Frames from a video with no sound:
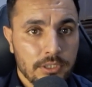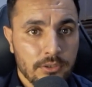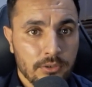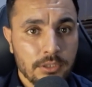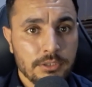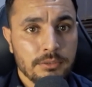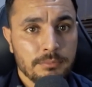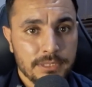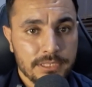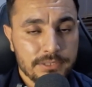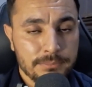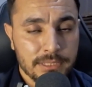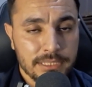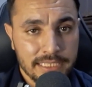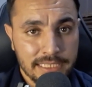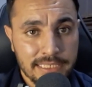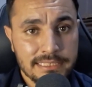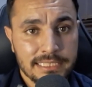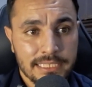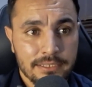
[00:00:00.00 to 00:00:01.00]
anatomy.
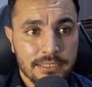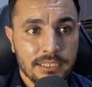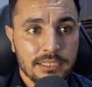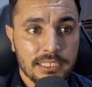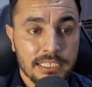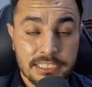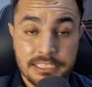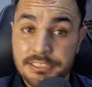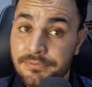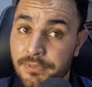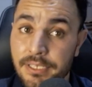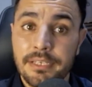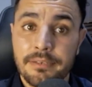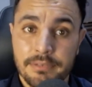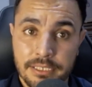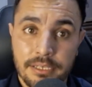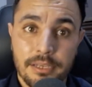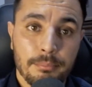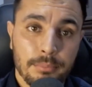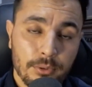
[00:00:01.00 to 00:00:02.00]
He said that it is very,
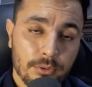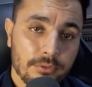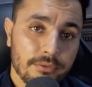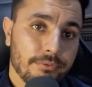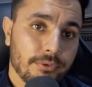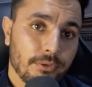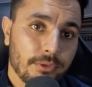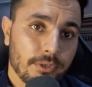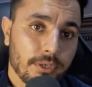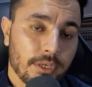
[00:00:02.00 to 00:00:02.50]
very important